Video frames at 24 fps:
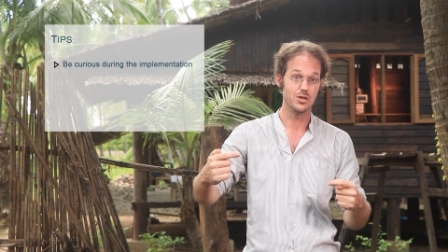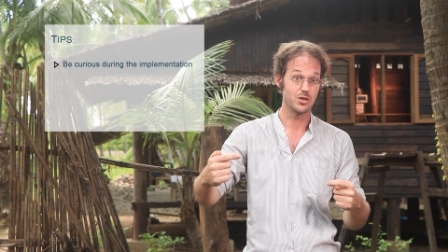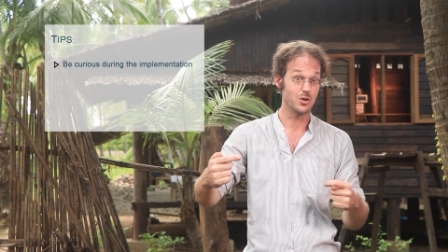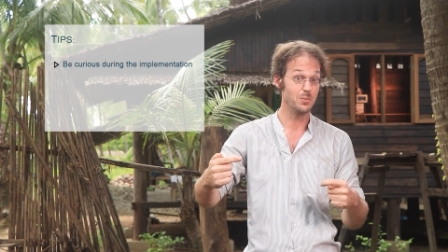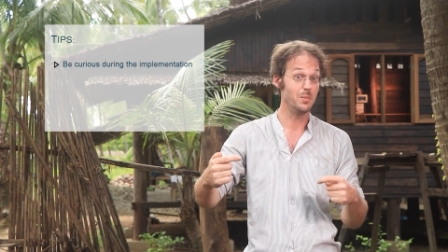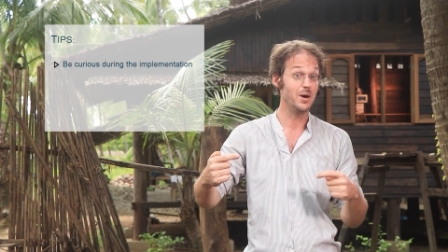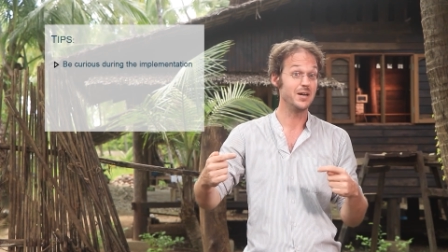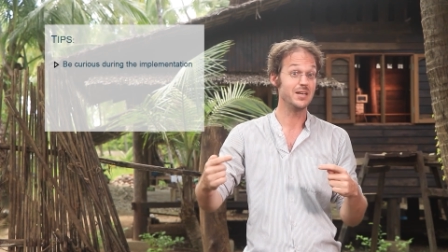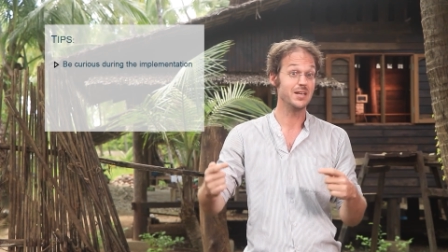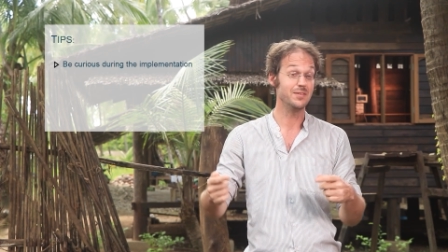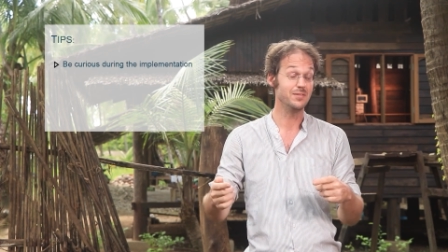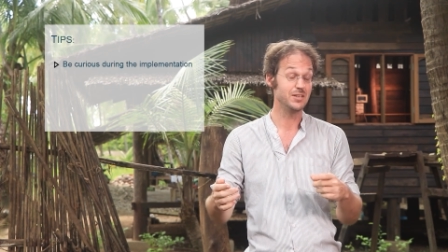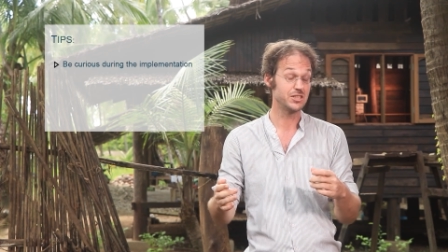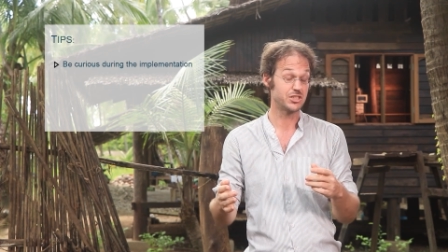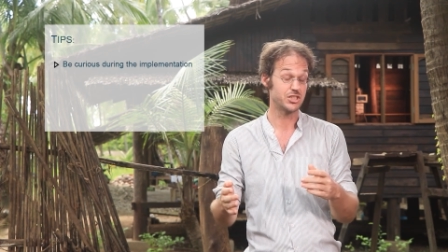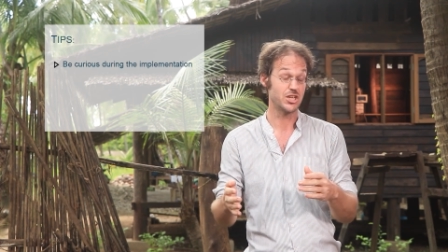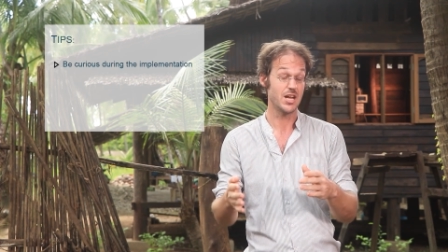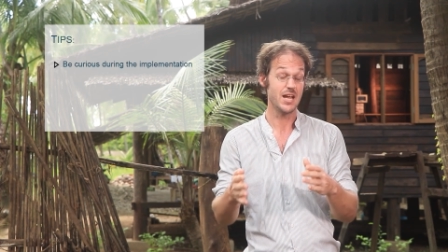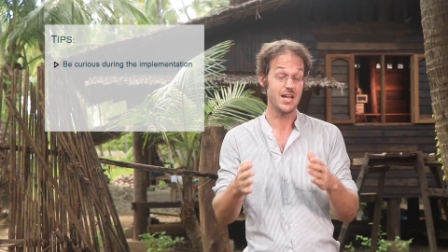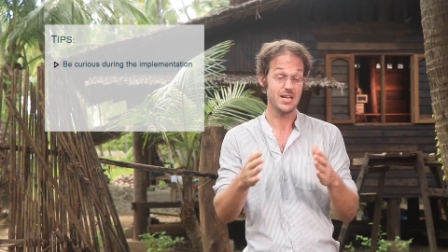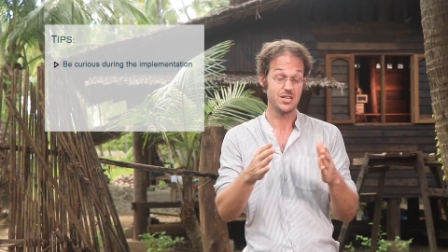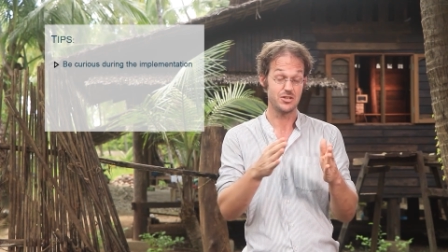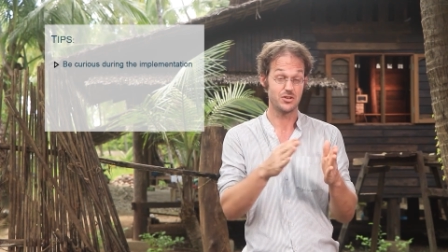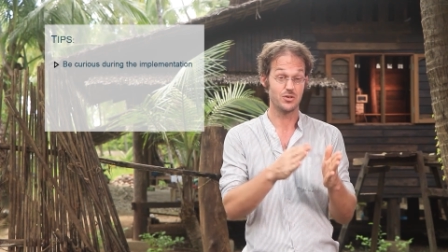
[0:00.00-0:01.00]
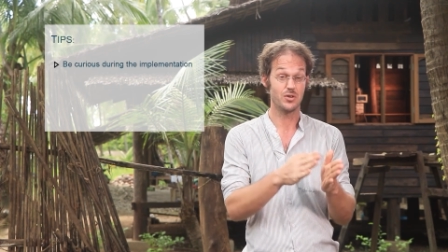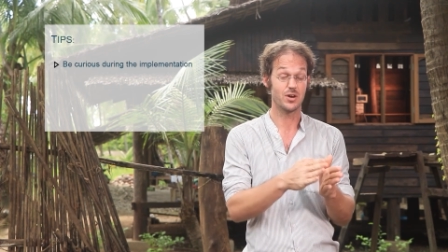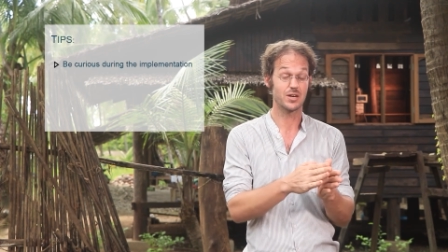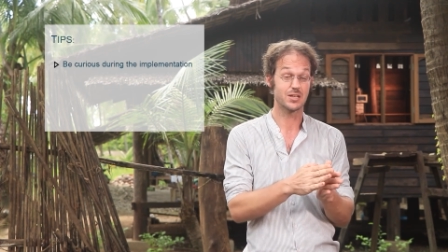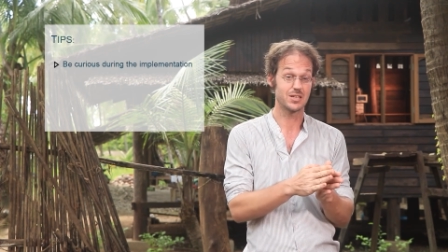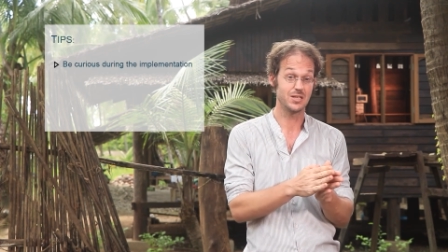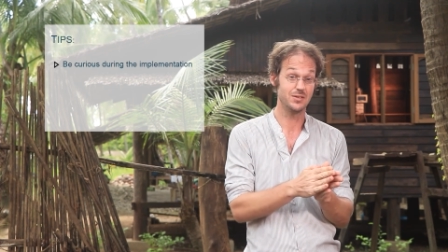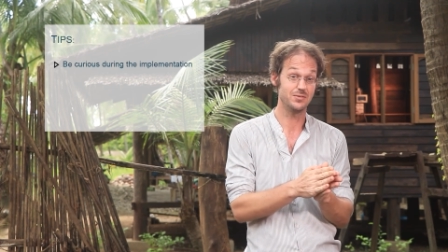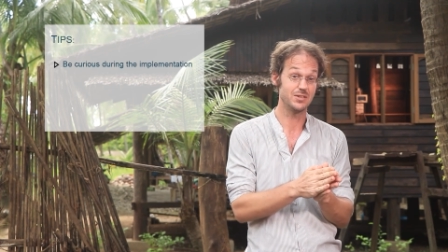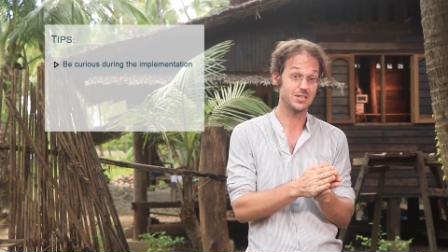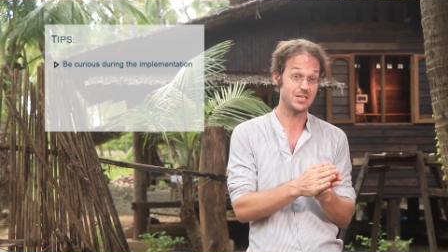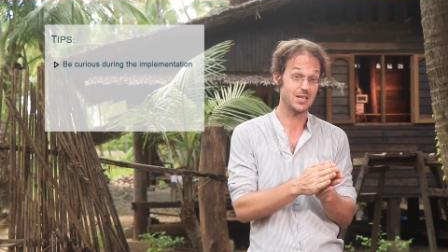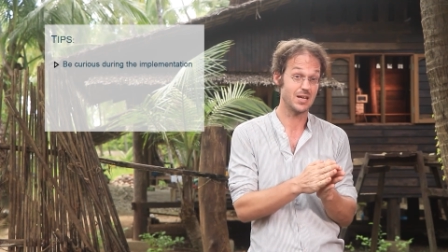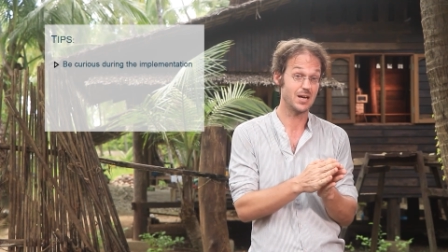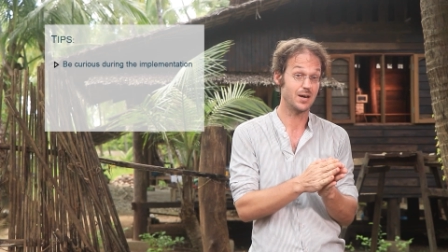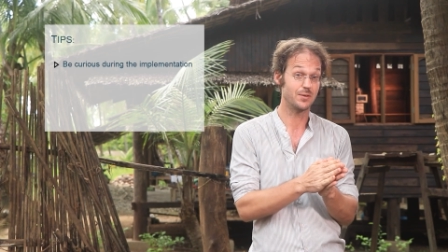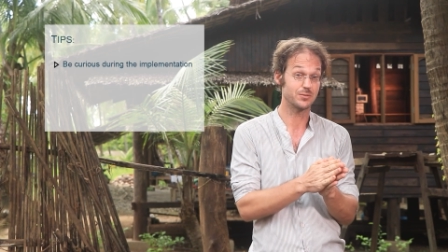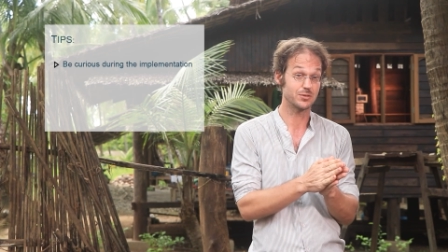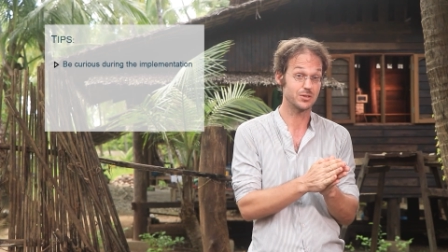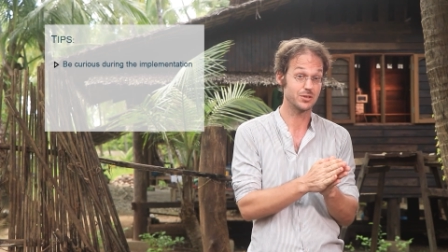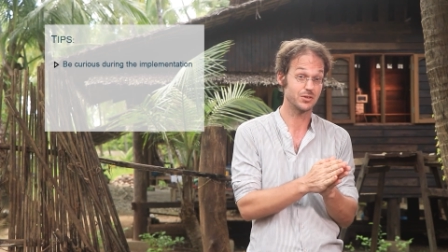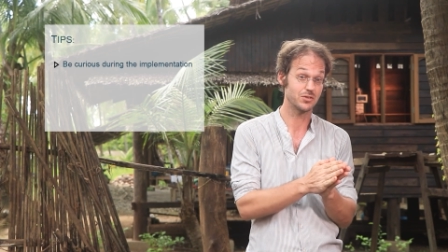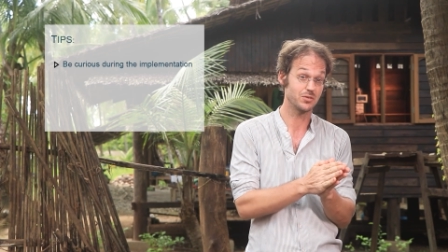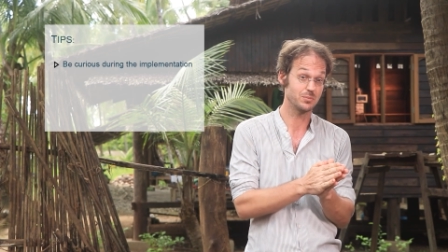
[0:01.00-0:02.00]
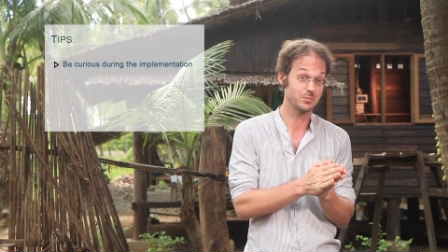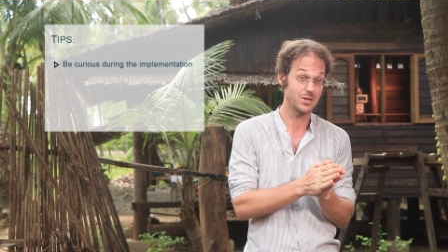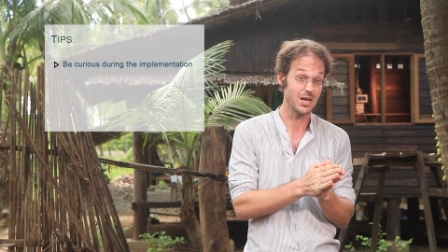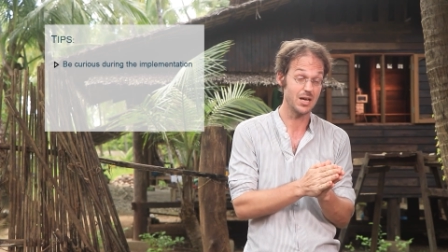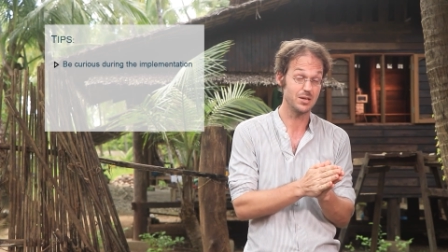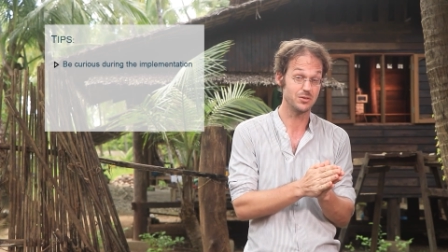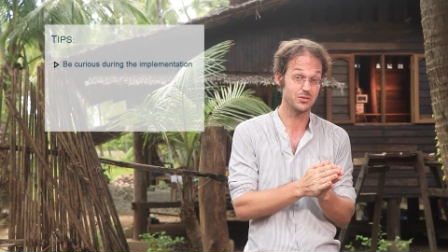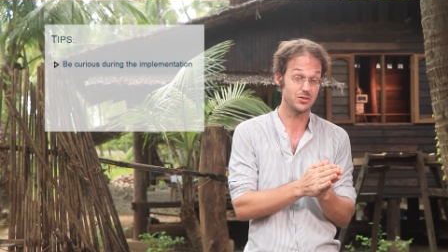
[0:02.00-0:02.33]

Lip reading: You might even change your activity after some time.